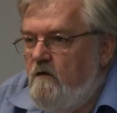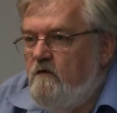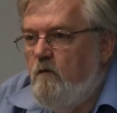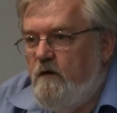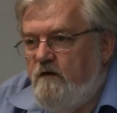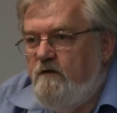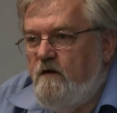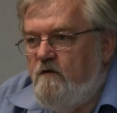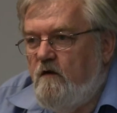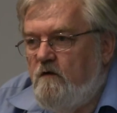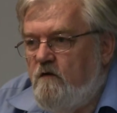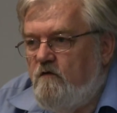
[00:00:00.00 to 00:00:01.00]

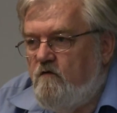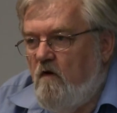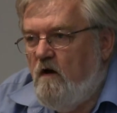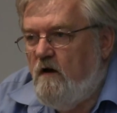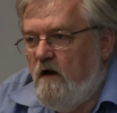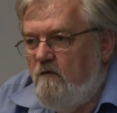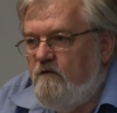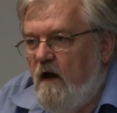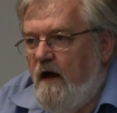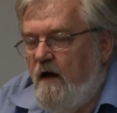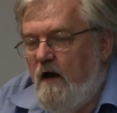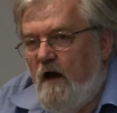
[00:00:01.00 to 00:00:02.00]
to strong enough to
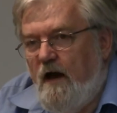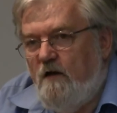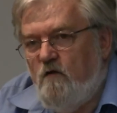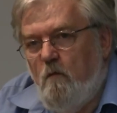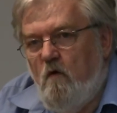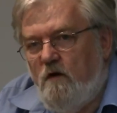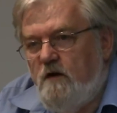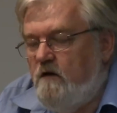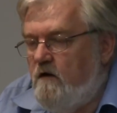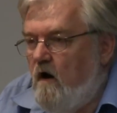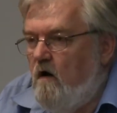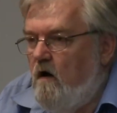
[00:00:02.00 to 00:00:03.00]
handle more
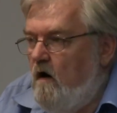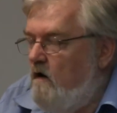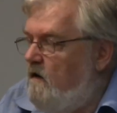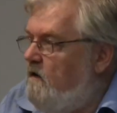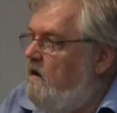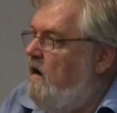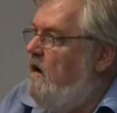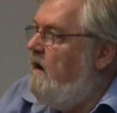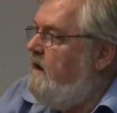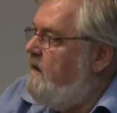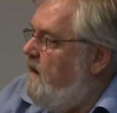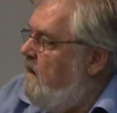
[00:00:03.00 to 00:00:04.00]
than
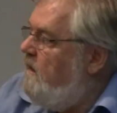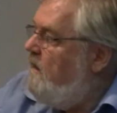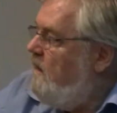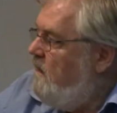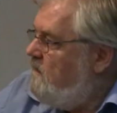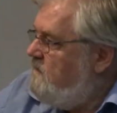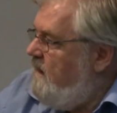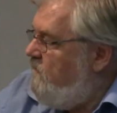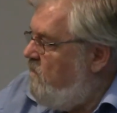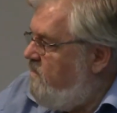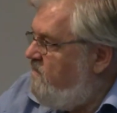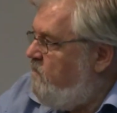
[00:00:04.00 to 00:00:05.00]
a
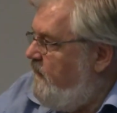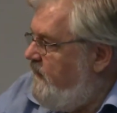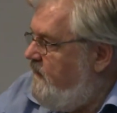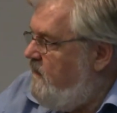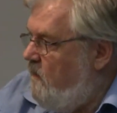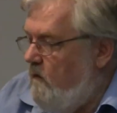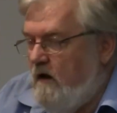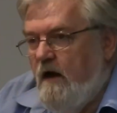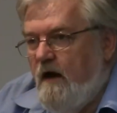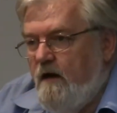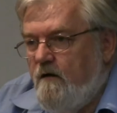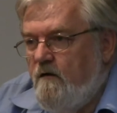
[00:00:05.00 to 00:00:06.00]
level 3
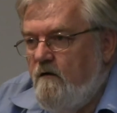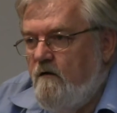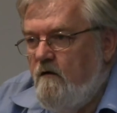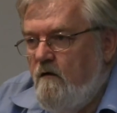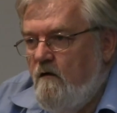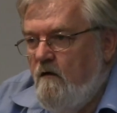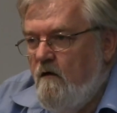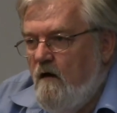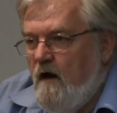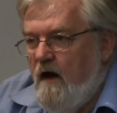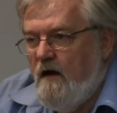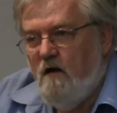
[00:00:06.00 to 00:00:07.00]
hurricane.
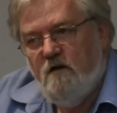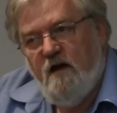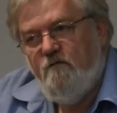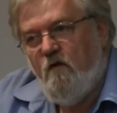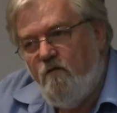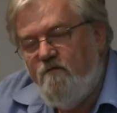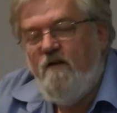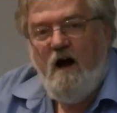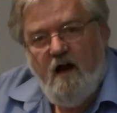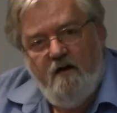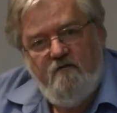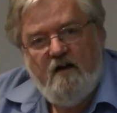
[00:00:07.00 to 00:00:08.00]
And a level
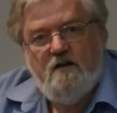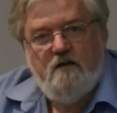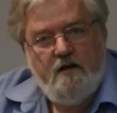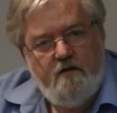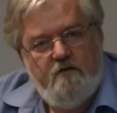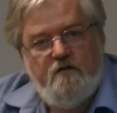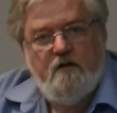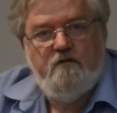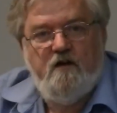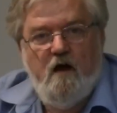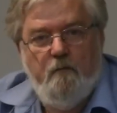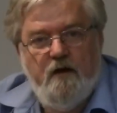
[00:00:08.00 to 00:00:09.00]
5, at least,
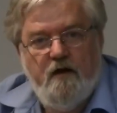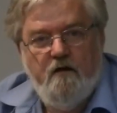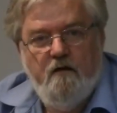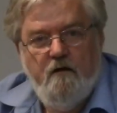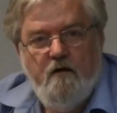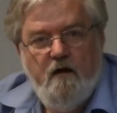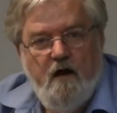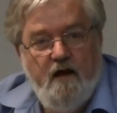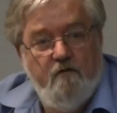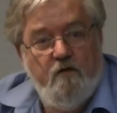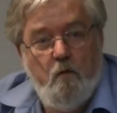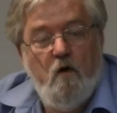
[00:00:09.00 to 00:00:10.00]
is coming. And
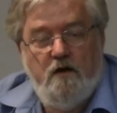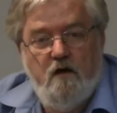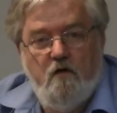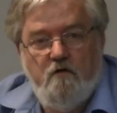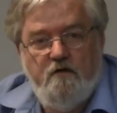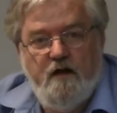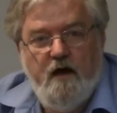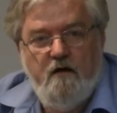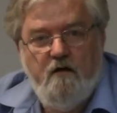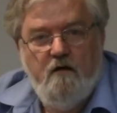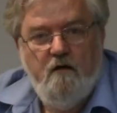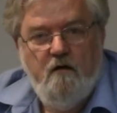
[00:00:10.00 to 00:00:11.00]
everyone knows that.
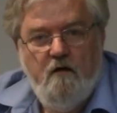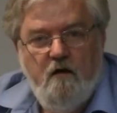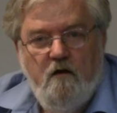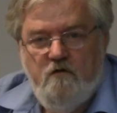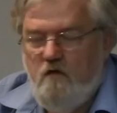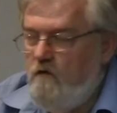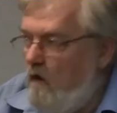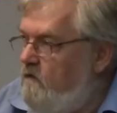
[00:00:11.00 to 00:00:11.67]
So